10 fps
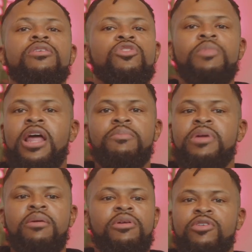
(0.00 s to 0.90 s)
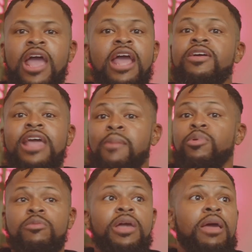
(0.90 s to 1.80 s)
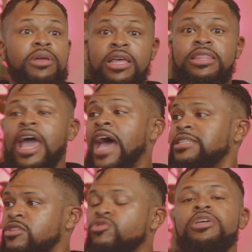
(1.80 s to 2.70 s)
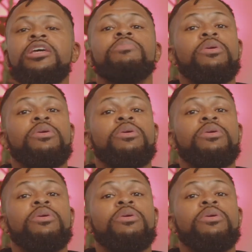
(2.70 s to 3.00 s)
You may not be able to gain the capital to be able to get the assets you need,